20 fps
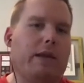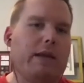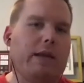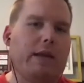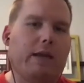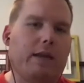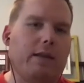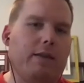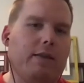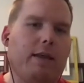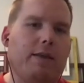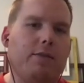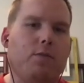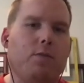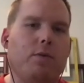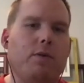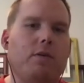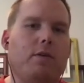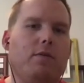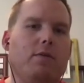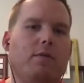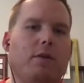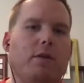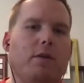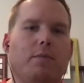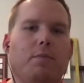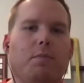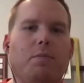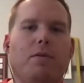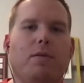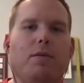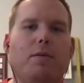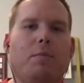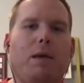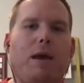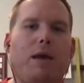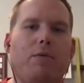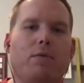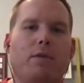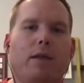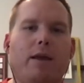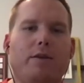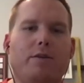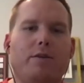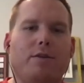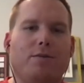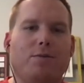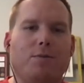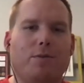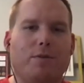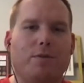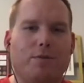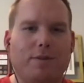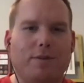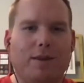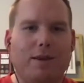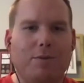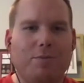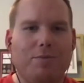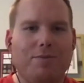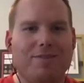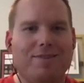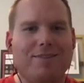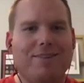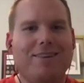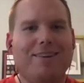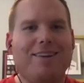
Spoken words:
it, that's when you start building bad relations with your teams,